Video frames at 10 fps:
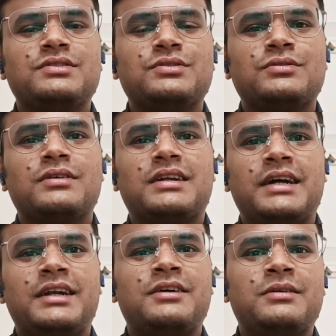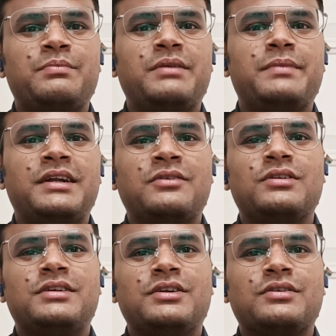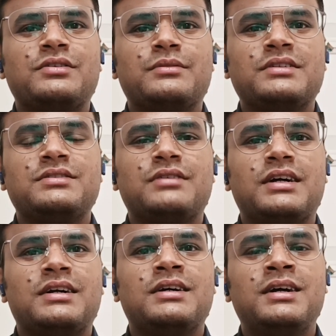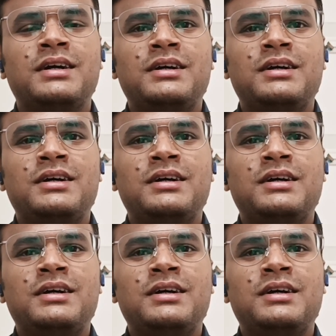So right now I'm preparing all the documents via